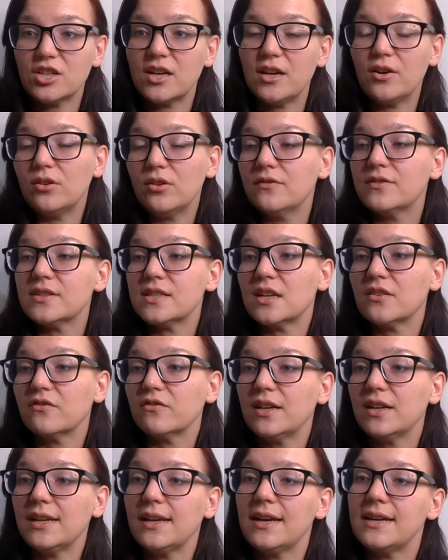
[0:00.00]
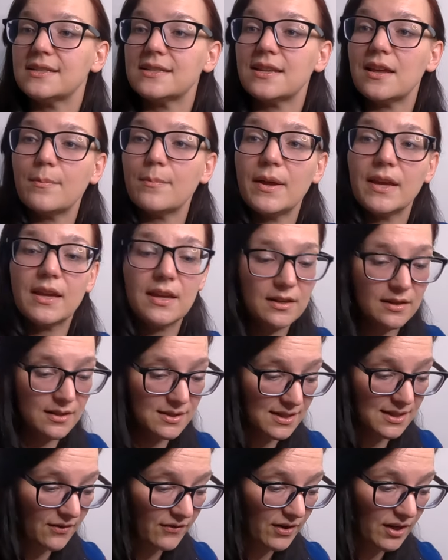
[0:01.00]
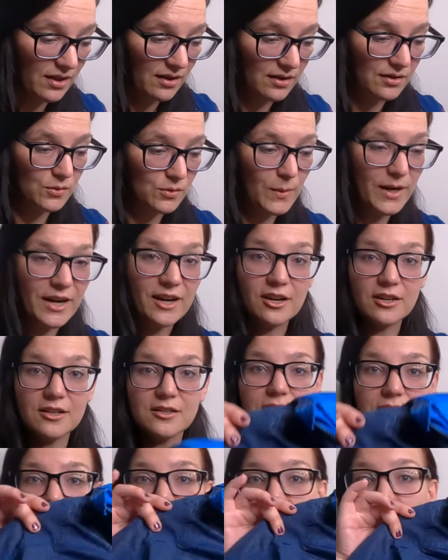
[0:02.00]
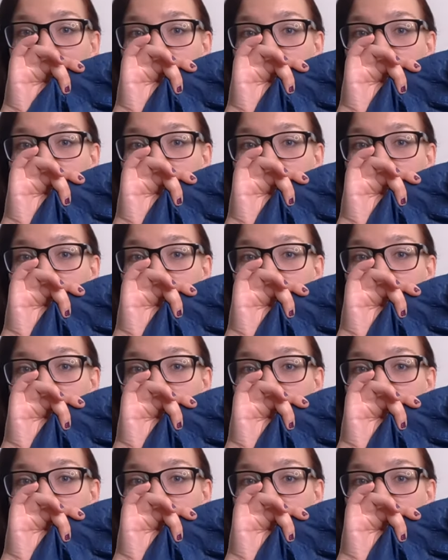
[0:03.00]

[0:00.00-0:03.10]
I all of a sudden realize that my kid doesn't have anything to wear, so